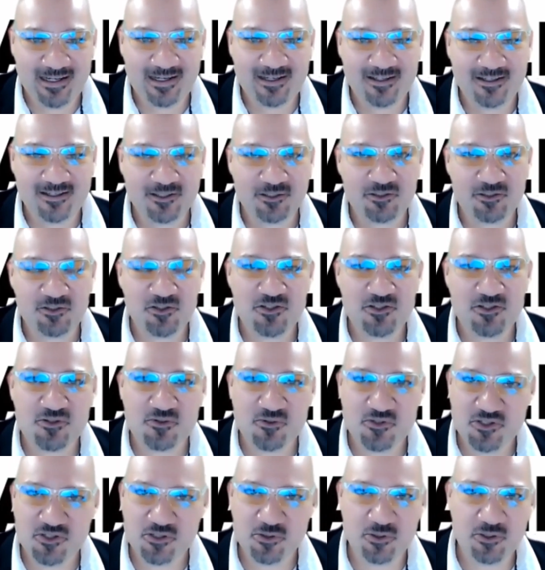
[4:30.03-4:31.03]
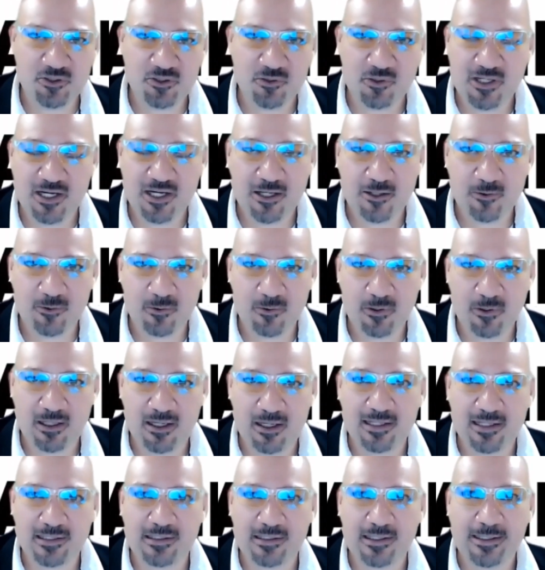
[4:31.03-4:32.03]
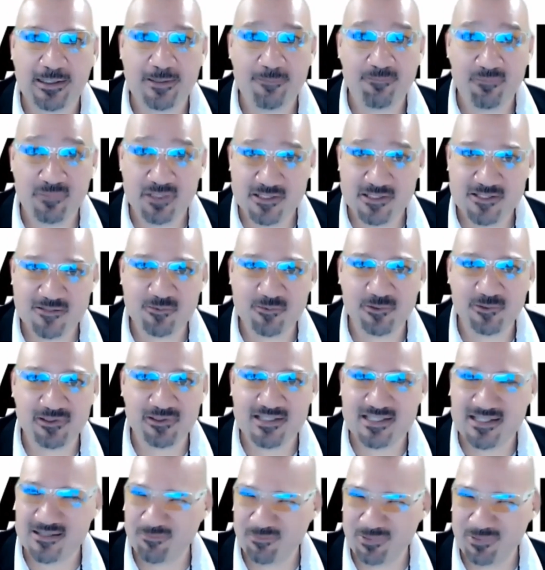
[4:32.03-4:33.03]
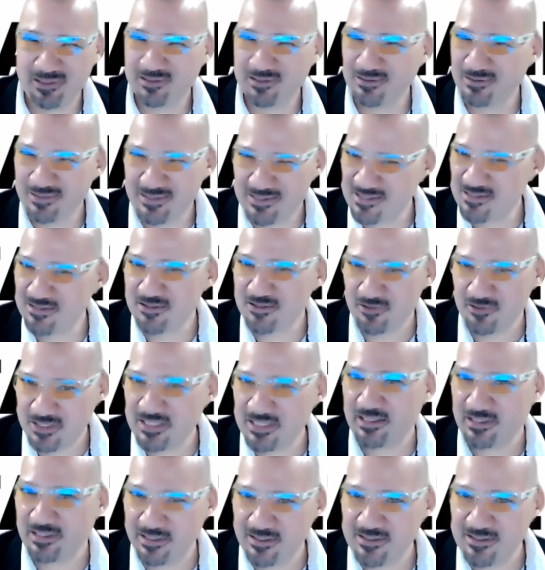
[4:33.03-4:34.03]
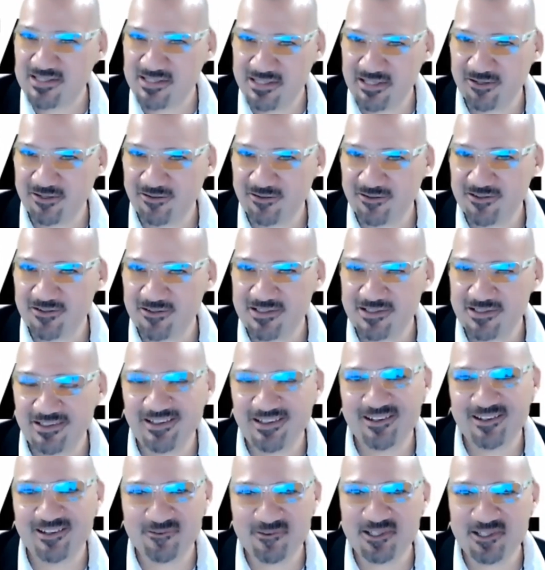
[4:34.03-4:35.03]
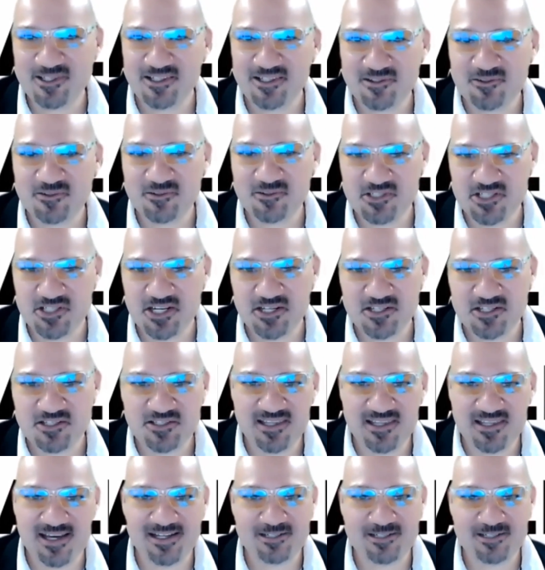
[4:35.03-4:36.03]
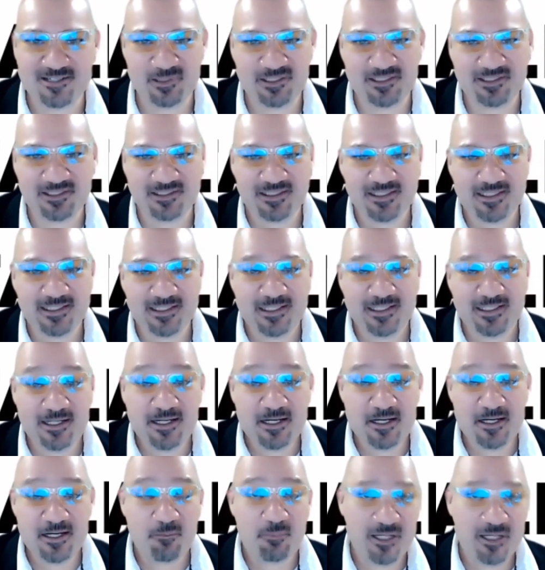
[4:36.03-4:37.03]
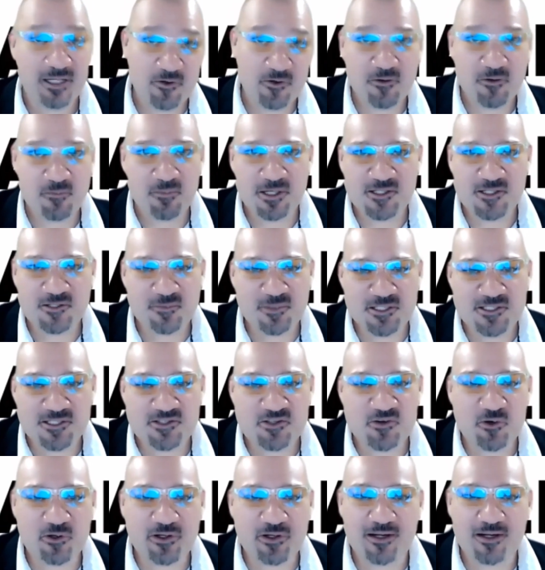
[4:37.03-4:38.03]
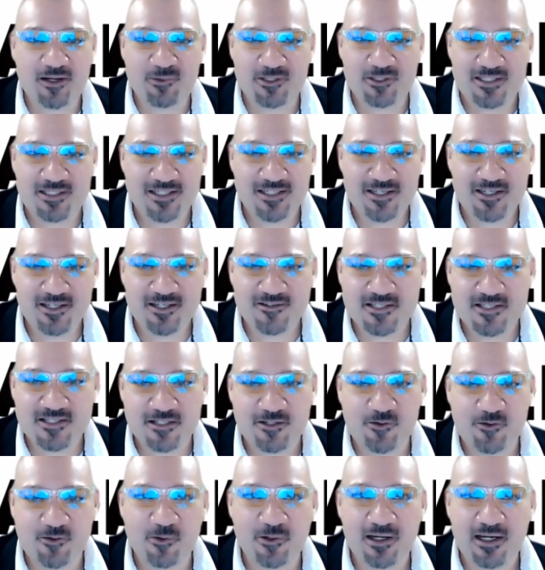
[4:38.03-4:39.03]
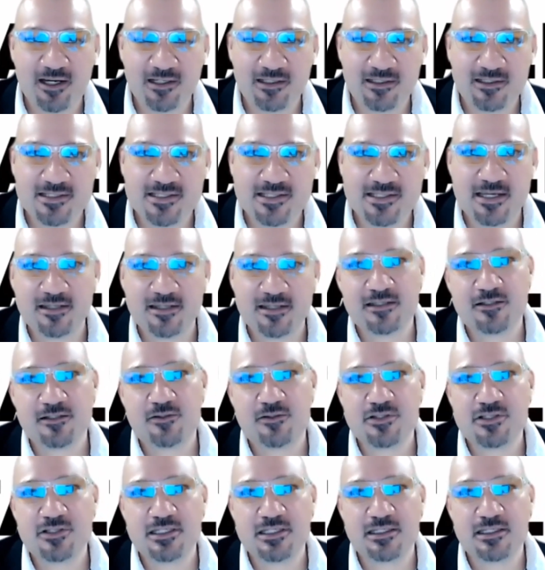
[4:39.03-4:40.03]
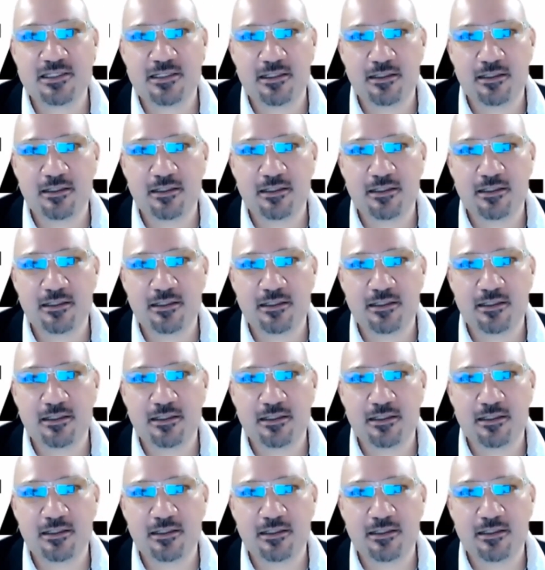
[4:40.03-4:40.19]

just to show you how an invisible disability is not taken seriously, and we need to change that. But going back to my story, about 10 years ago, I decided to seek